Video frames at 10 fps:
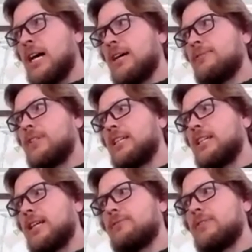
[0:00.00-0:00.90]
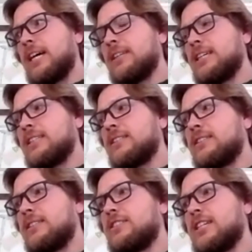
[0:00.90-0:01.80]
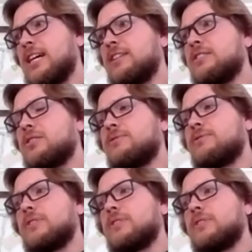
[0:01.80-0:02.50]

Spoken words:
I've had that challenge of